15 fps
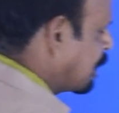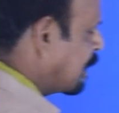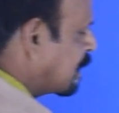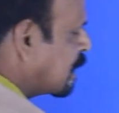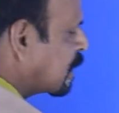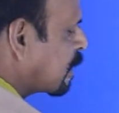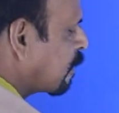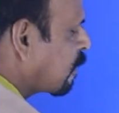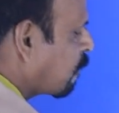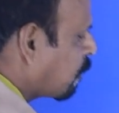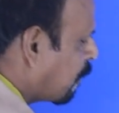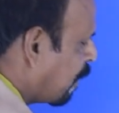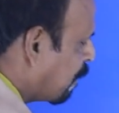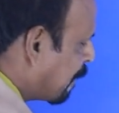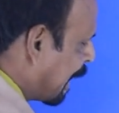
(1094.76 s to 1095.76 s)
This is of the
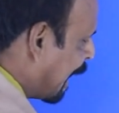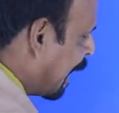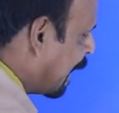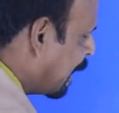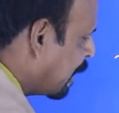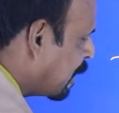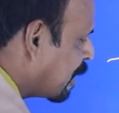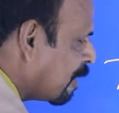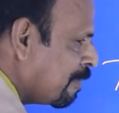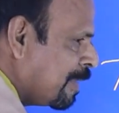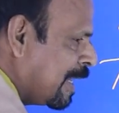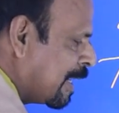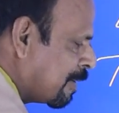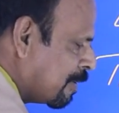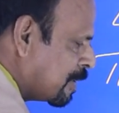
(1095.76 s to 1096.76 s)
form a into
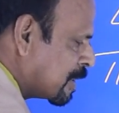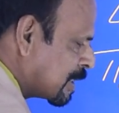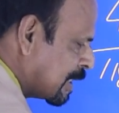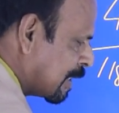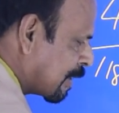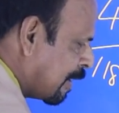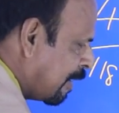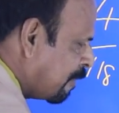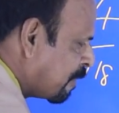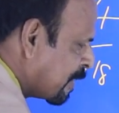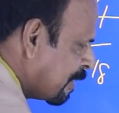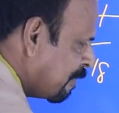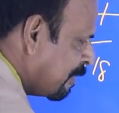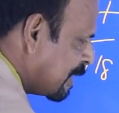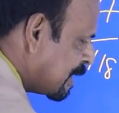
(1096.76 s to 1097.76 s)
b equal to 0,
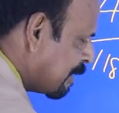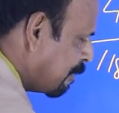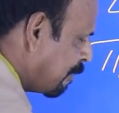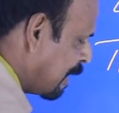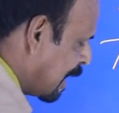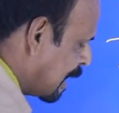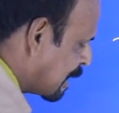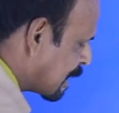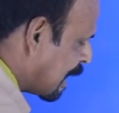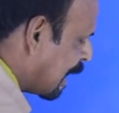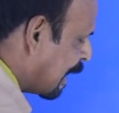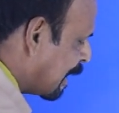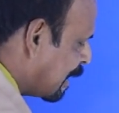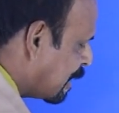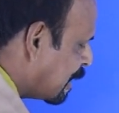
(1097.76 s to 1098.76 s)
which implies
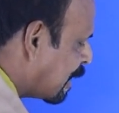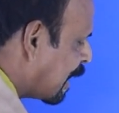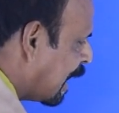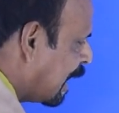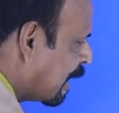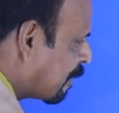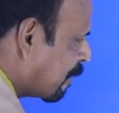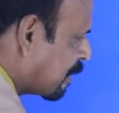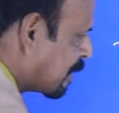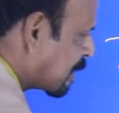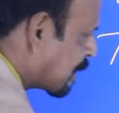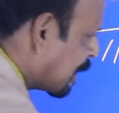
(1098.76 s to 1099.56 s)
either a equal to